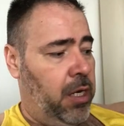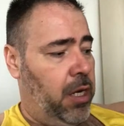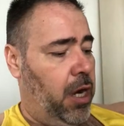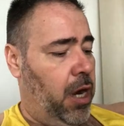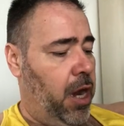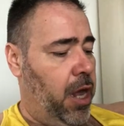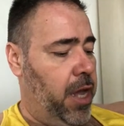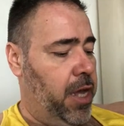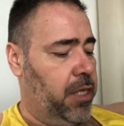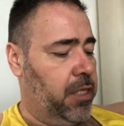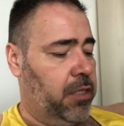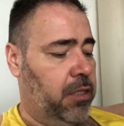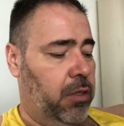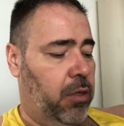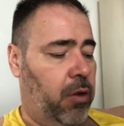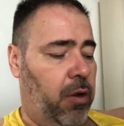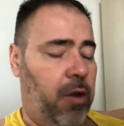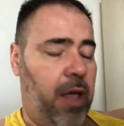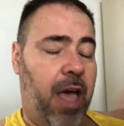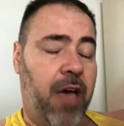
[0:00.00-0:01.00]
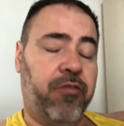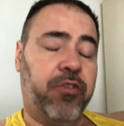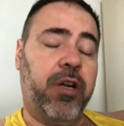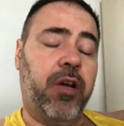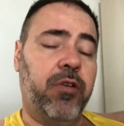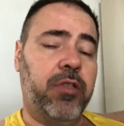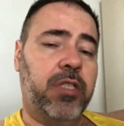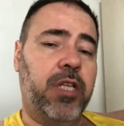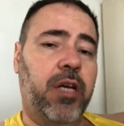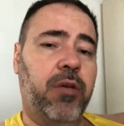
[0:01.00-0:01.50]
All right. So after
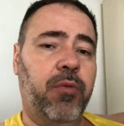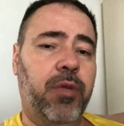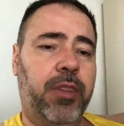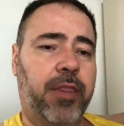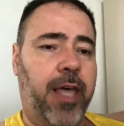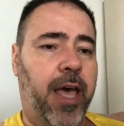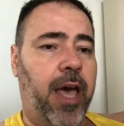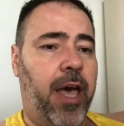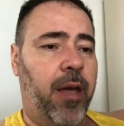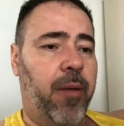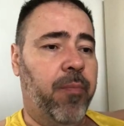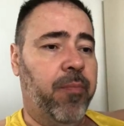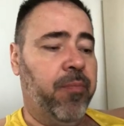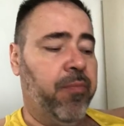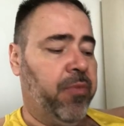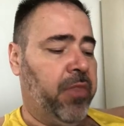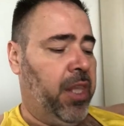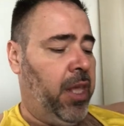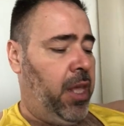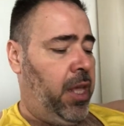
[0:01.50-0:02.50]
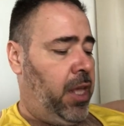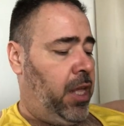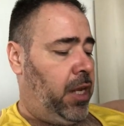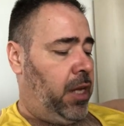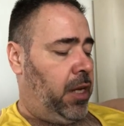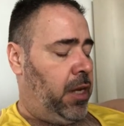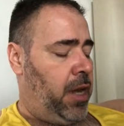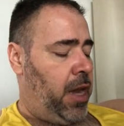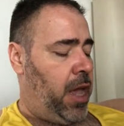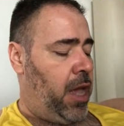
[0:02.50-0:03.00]
I was done with that,
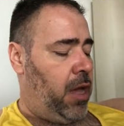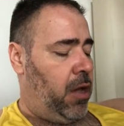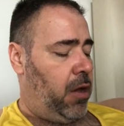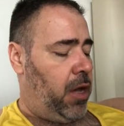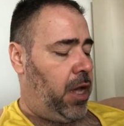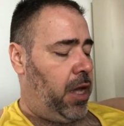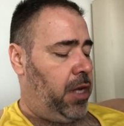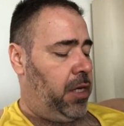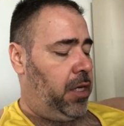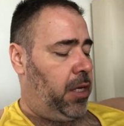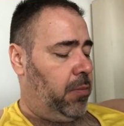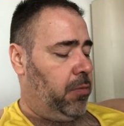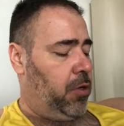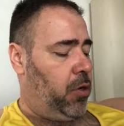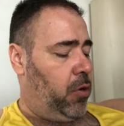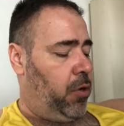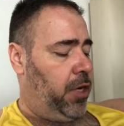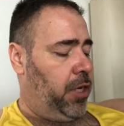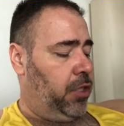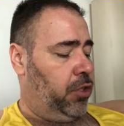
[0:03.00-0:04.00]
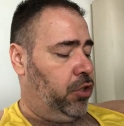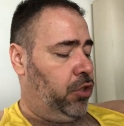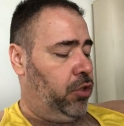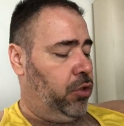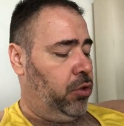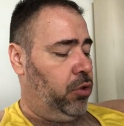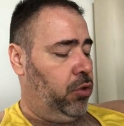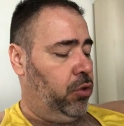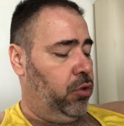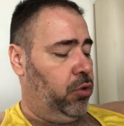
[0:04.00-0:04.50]
now I ended up going
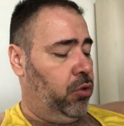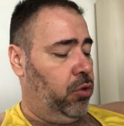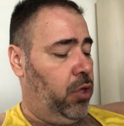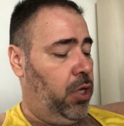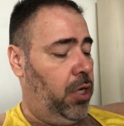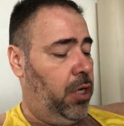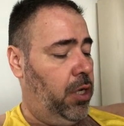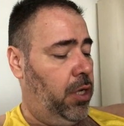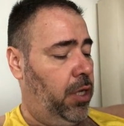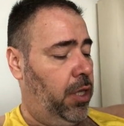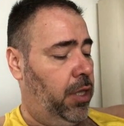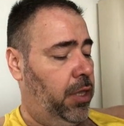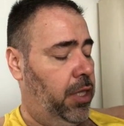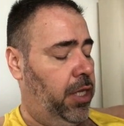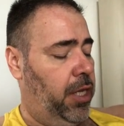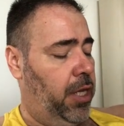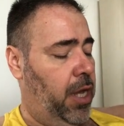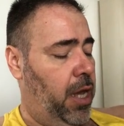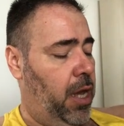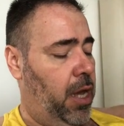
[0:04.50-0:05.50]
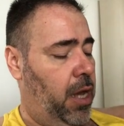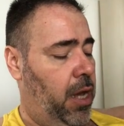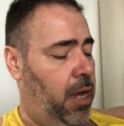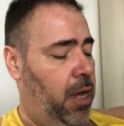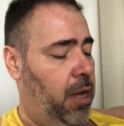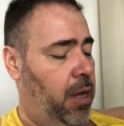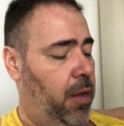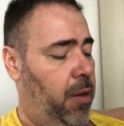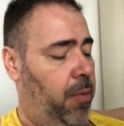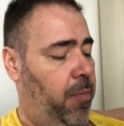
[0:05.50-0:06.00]
to
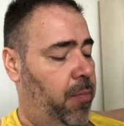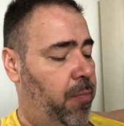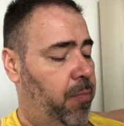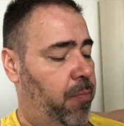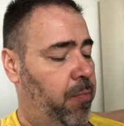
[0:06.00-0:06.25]
the